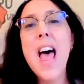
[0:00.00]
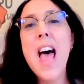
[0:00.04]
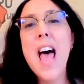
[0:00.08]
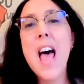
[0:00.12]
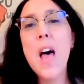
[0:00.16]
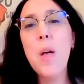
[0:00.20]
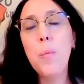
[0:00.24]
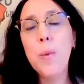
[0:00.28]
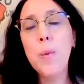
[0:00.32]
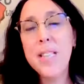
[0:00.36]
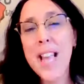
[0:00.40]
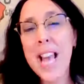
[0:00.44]

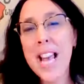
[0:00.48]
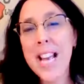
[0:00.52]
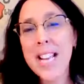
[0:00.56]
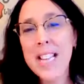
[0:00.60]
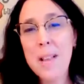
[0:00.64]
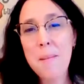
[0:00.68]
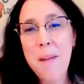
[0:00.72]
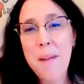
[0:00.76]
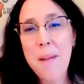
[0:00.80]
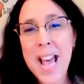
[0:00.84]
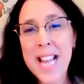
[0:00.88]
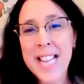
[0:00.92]
And we take
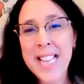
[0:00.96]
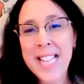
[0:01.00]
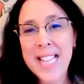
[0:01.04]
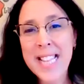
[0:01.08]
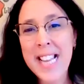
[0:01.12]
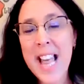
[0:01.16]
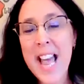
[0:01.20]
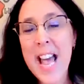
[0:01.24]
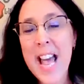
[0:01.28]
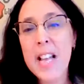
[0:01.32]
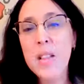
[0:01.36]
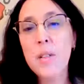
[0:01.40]
them hand
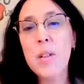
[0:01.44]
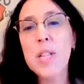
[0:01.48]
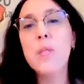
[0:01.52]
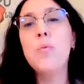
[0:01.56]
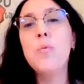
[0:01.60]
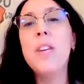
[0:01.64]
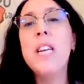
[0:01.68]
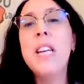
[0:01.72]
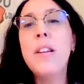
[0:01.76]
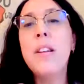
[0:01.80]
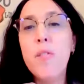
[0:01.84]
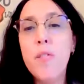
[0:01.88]
in hand
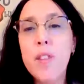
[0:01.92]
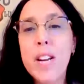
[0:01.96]
and we